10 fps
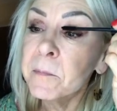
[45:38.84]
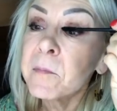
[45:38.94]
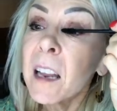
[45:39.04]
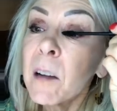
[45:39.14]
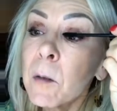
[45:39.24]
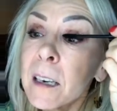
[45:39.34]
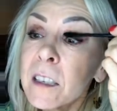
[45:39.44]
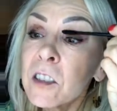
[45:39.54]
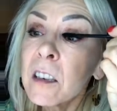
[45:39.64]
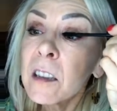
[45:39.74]
and when
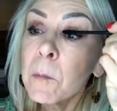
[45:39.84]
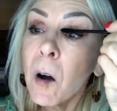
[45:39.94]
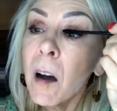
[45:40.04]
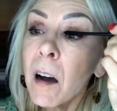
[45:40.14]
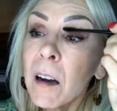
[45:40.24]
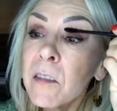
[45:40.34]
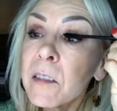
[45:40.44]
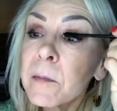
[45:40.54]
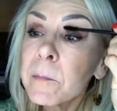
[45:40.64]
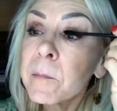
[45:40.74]
I took them off,